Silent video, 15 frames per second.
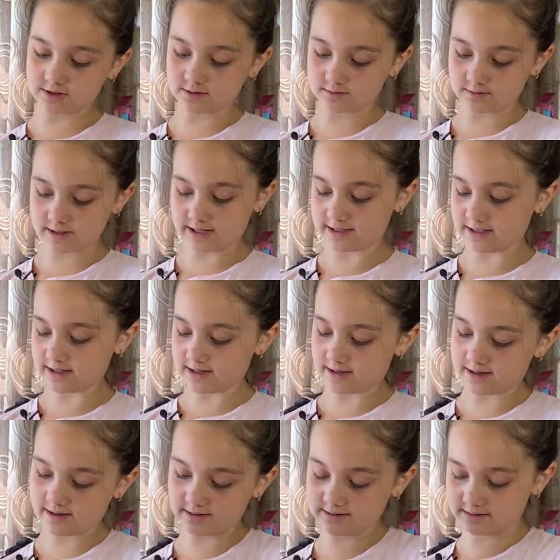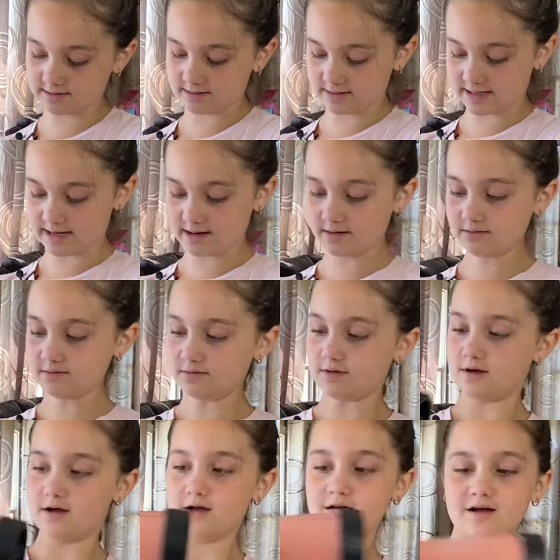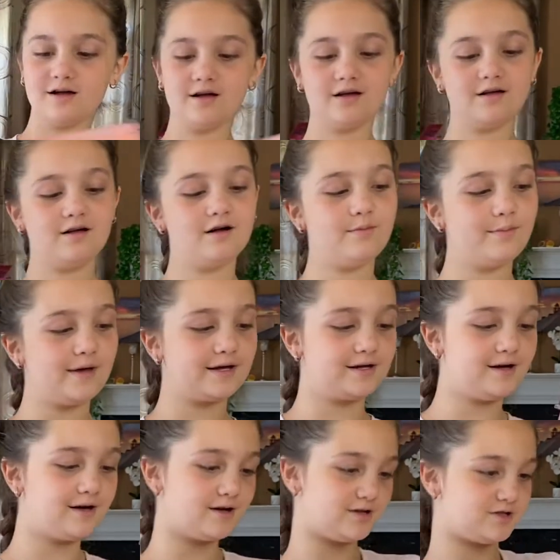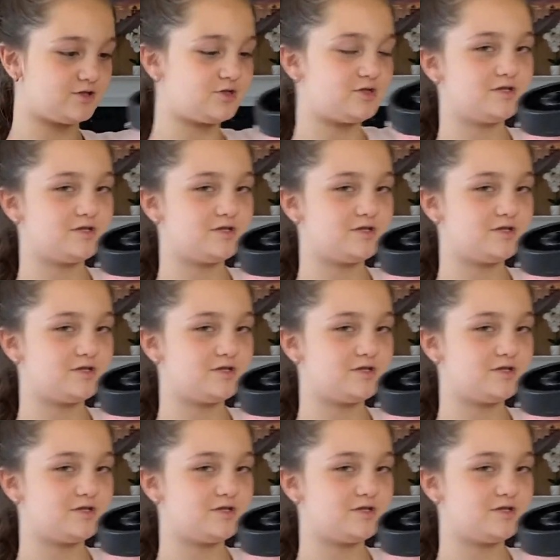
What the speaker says: ready, and now, oh my gosh.